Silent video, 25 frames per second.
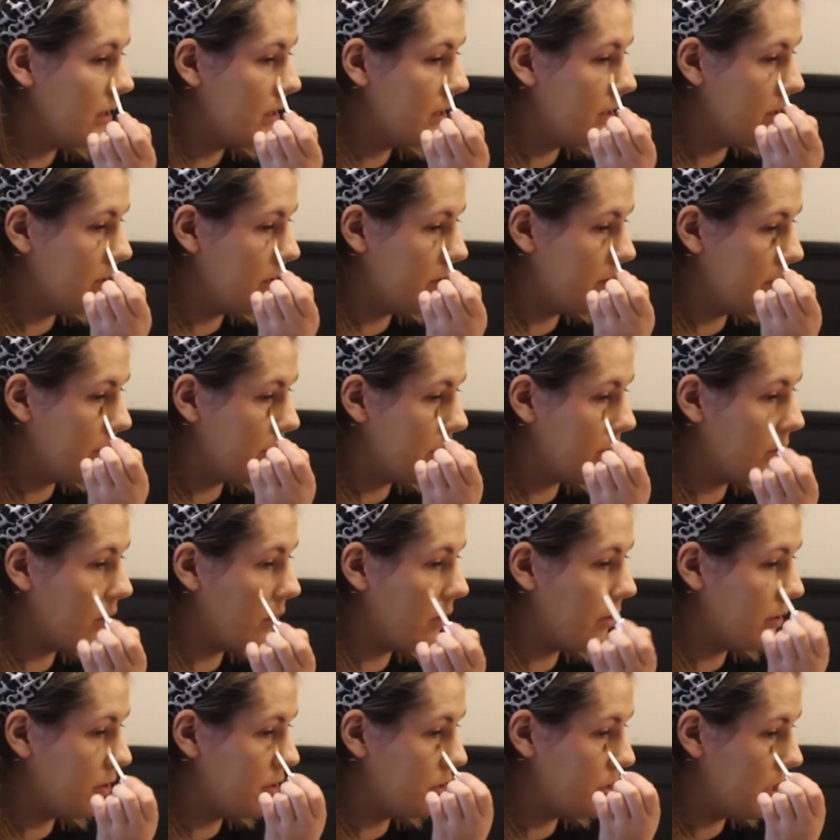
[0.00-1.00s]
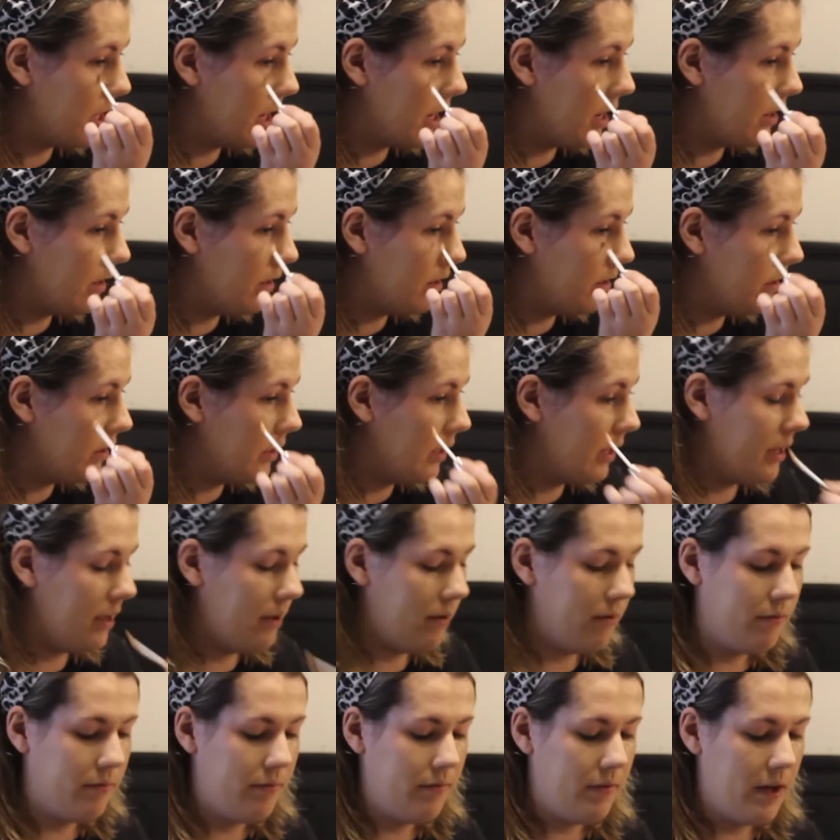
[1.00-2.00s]
you'll go to jail
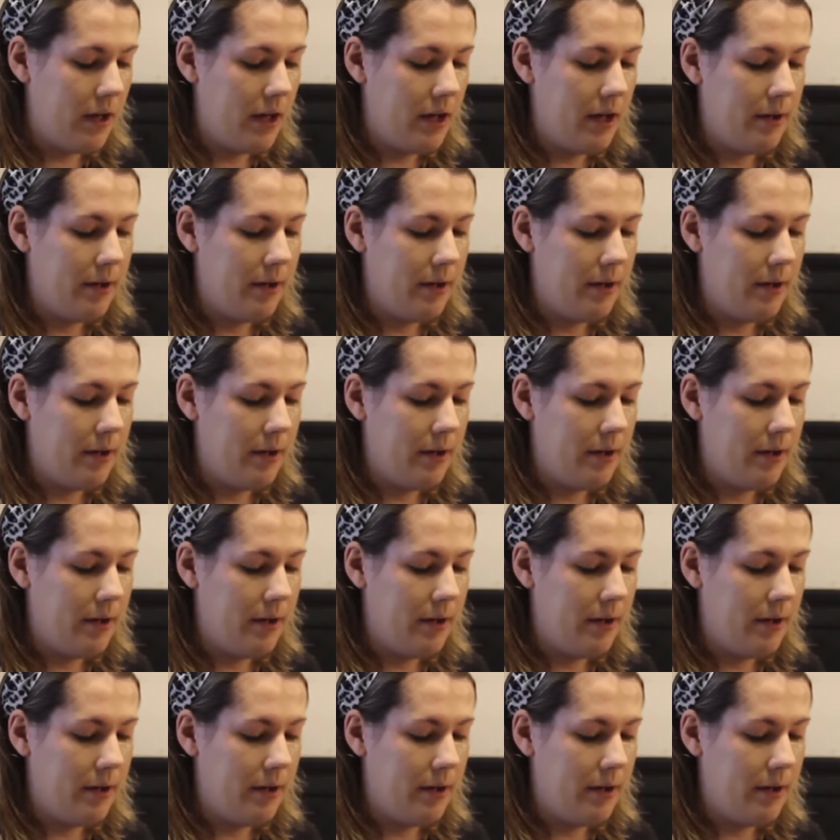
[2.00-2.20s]
if,